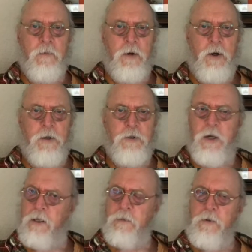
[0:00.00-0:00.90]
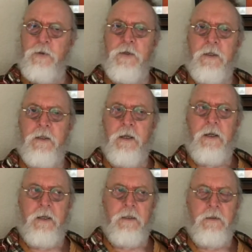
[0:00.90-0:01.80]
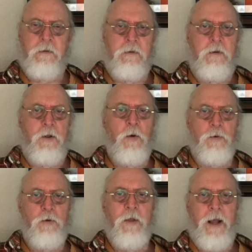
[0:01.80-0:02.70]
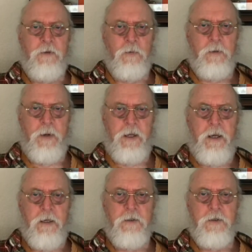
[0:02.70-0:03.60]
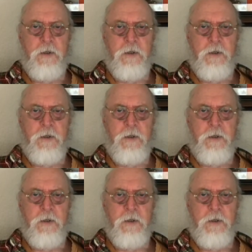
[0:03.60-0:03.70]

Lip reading: regarding child abuse. And you don't do that to one of my kids.